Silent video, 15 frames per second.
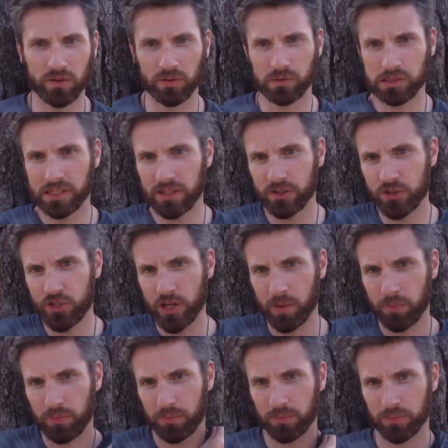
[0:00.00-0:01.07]
leadership
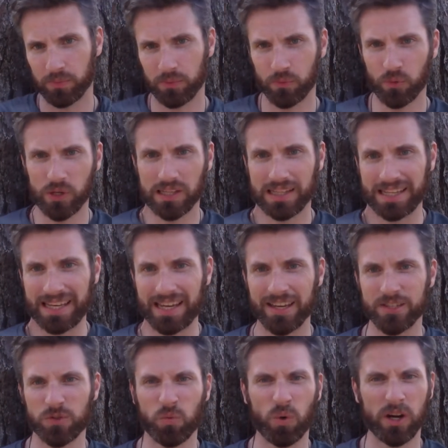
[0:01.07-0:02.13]
really
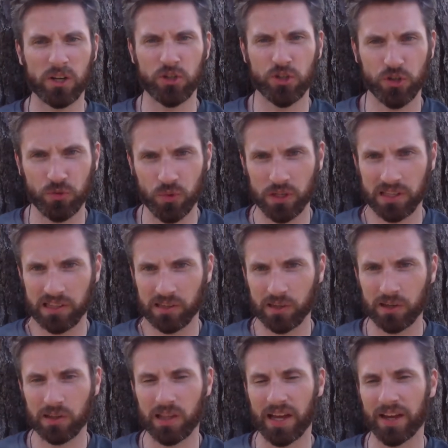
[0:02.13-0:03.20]
is, what it should really
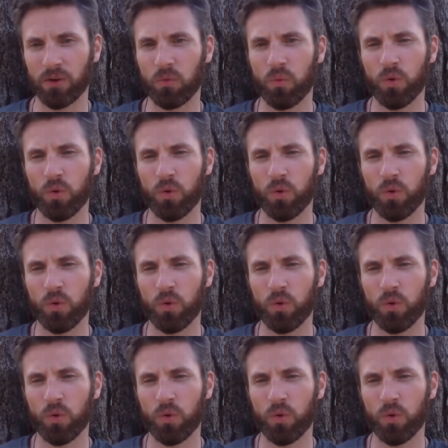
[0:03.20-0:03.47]
look like,